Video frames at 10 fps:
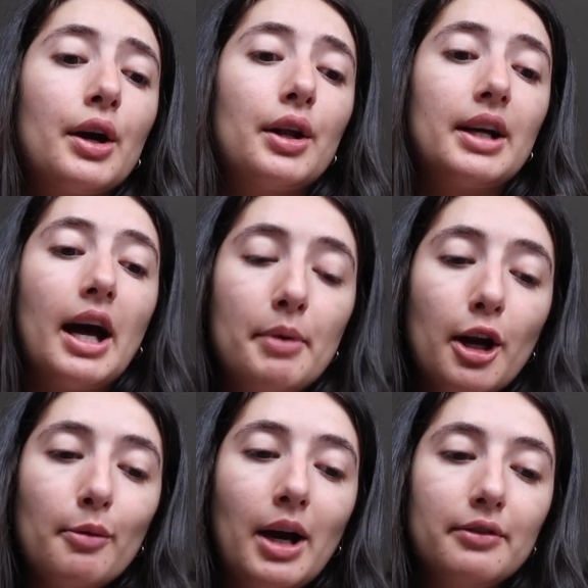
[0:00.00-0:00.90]
Gonna come
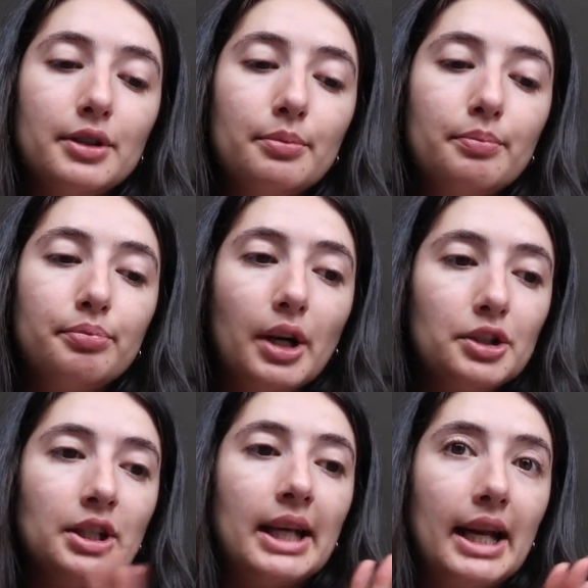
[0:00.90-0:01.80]
home after
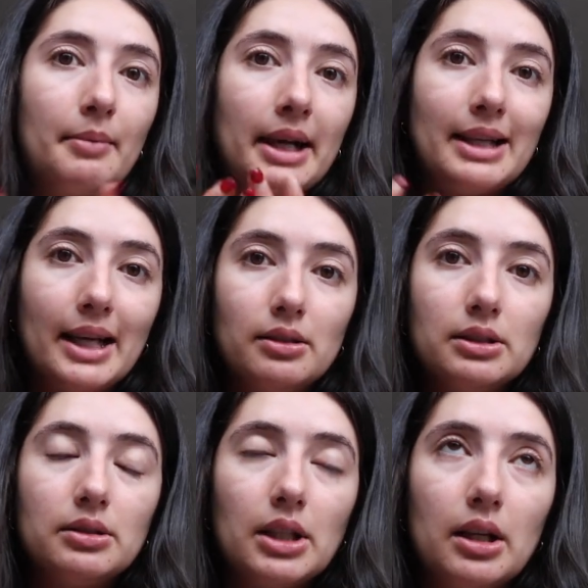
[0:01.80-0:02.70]
brunch and getting my
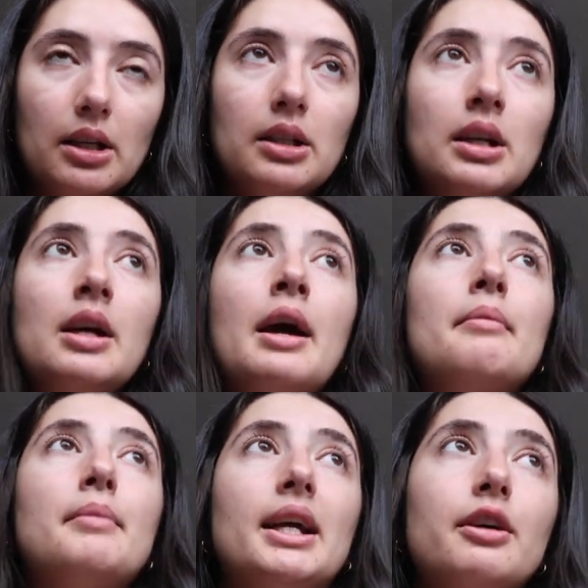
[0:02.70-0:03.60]
nails done.
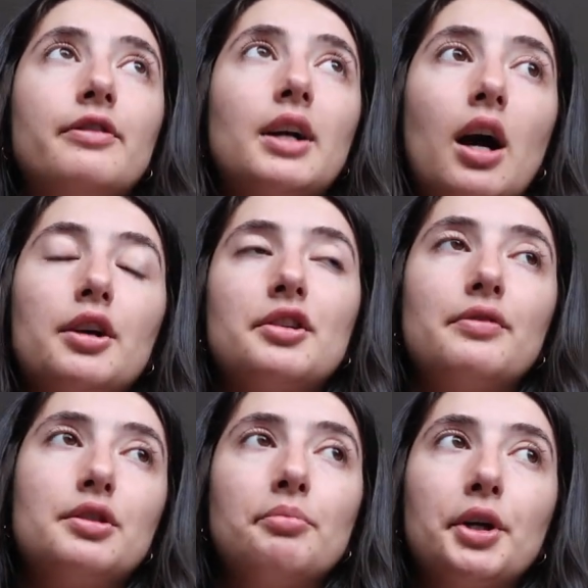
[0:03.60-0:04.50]
Make a focaccia
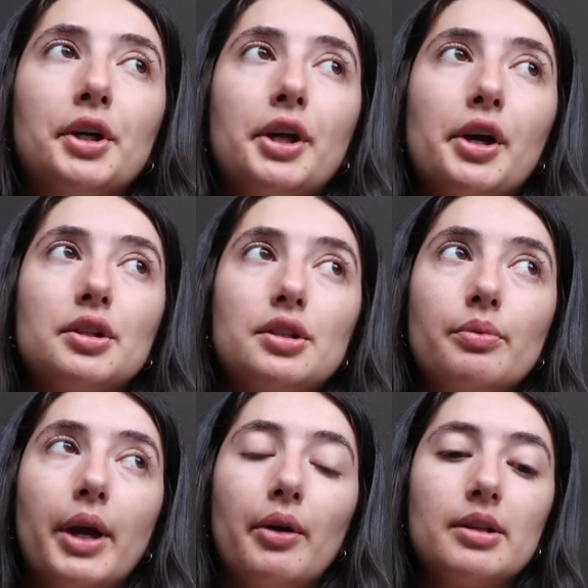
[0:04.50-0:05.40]
for tomorrow
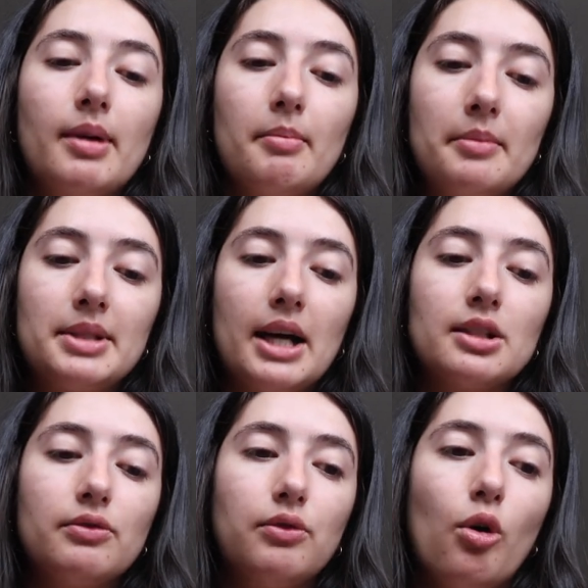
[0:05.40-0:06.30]
because we're going to my mum's
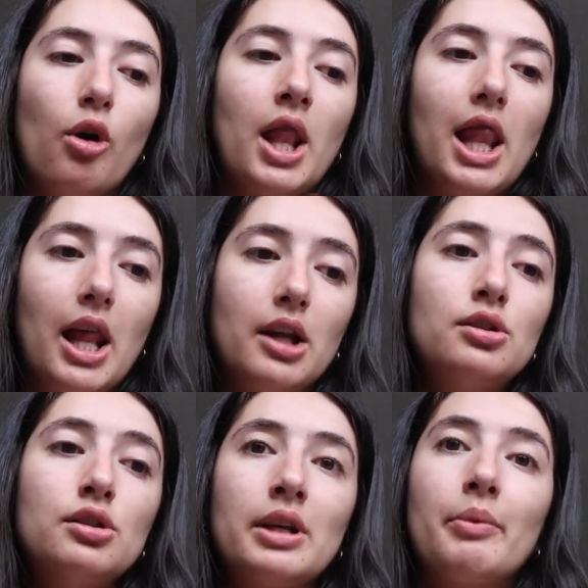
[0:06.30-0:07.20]
house for
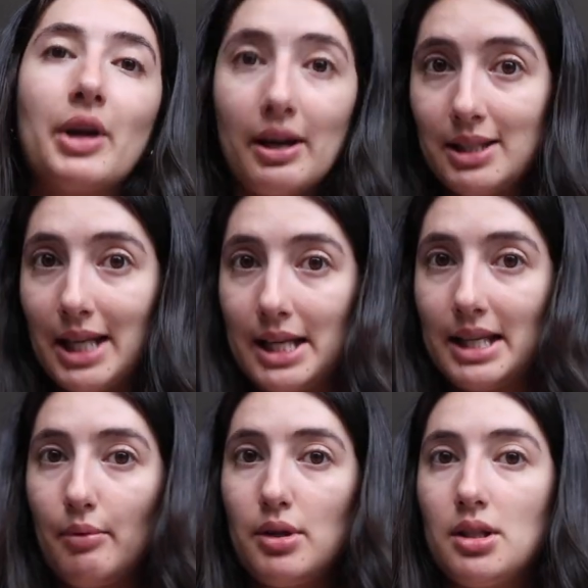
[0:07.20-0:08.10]
lunch and we're gonna have steak
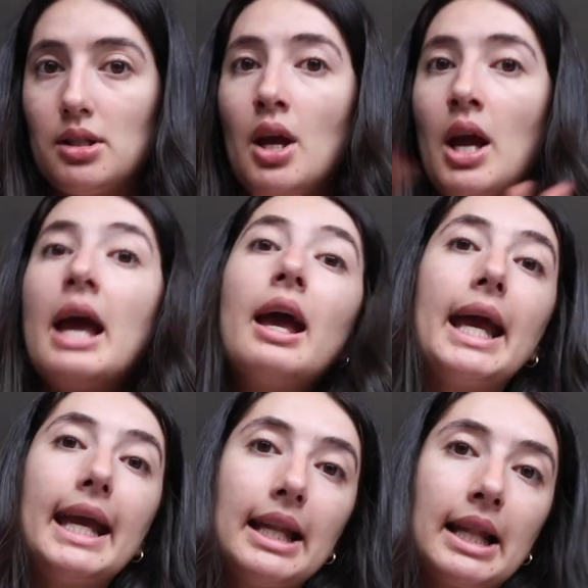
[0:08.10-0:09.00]
sandwiches
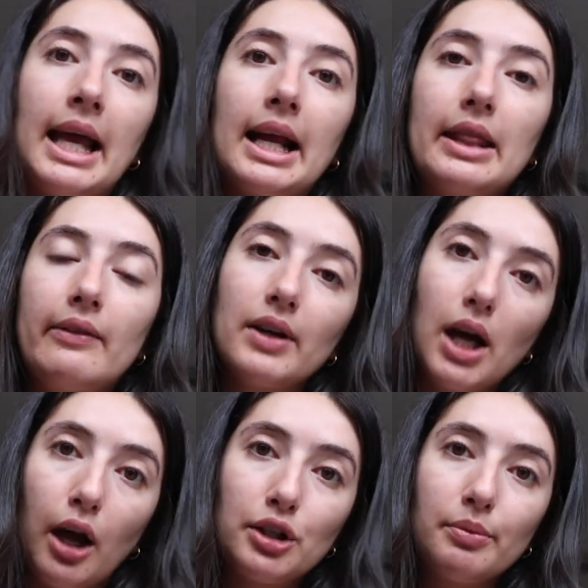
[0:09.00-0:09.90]
in like the
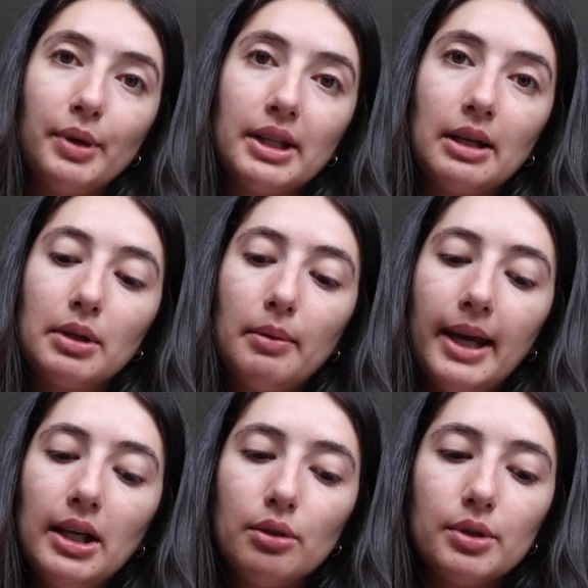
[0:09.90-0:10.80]
focaccia bread that I'm gonna
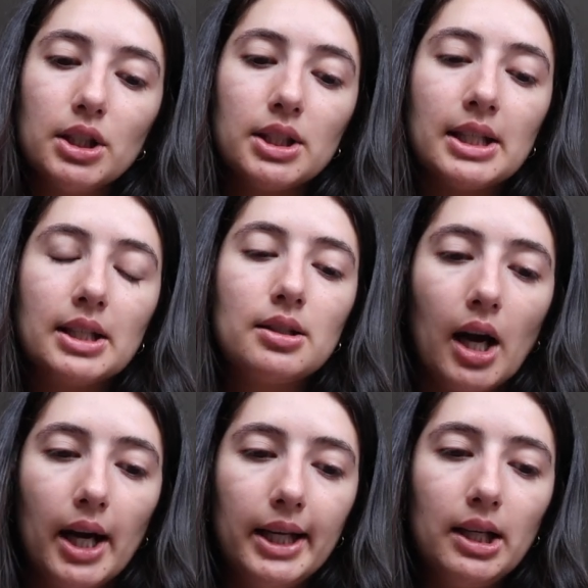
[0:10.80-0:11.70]
make, which is
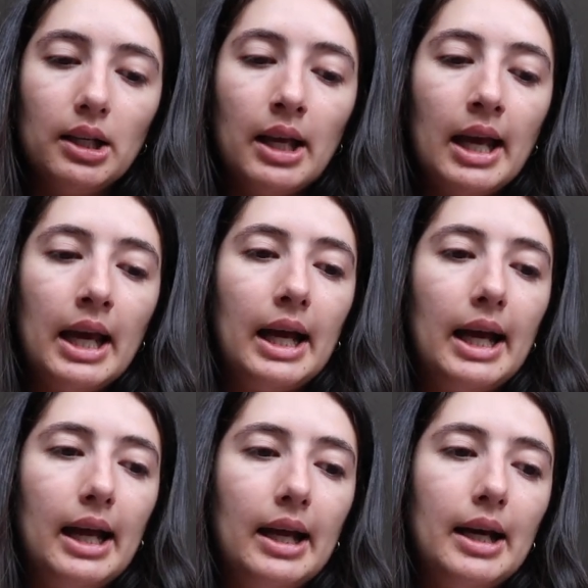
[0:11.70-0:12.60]
exciting.
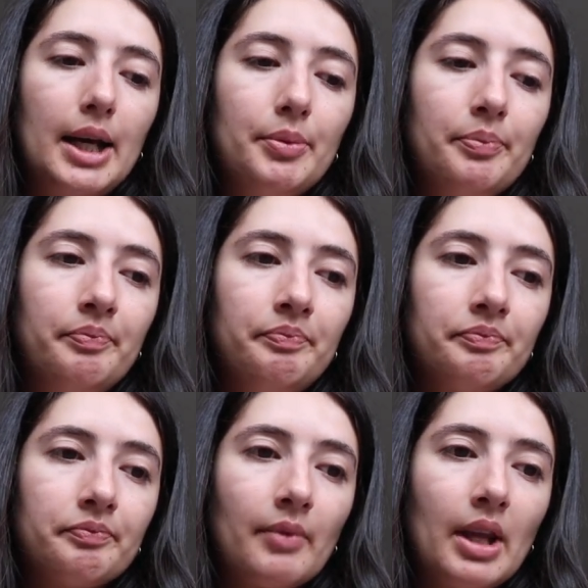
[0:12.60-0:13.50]

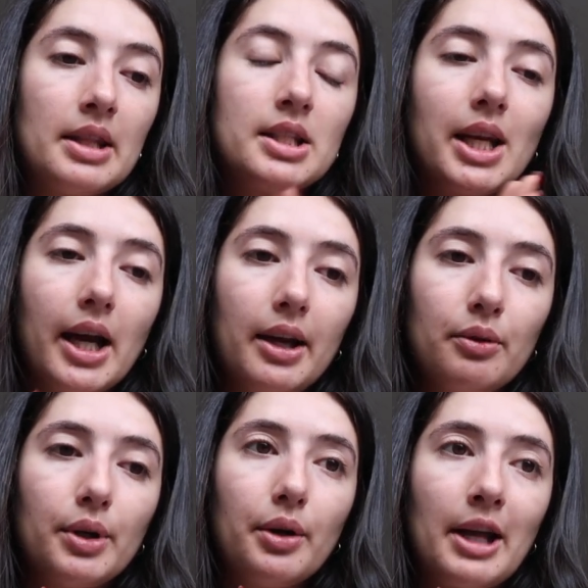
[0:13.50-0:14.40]
Um,
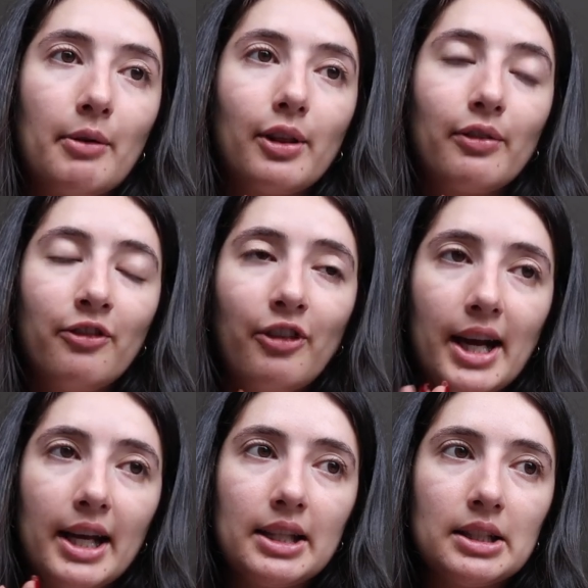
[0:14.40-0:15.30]
tonight we're going out with
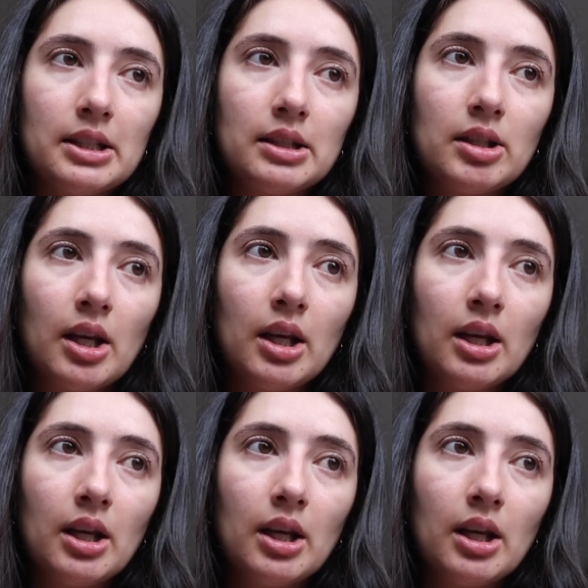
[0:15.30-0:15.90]
friends.